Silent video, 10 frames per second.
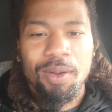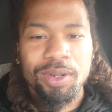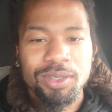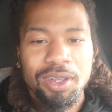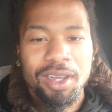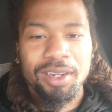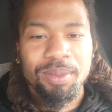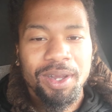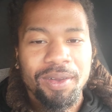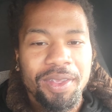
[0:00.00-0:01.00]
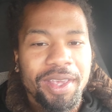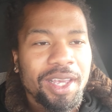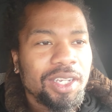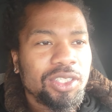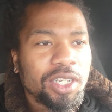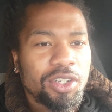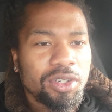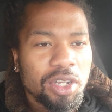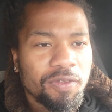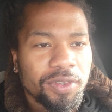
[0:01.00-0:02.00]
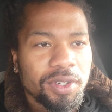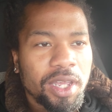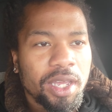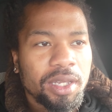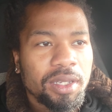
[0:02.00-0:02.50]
What are you talking about?" She's like, "You're done for the day."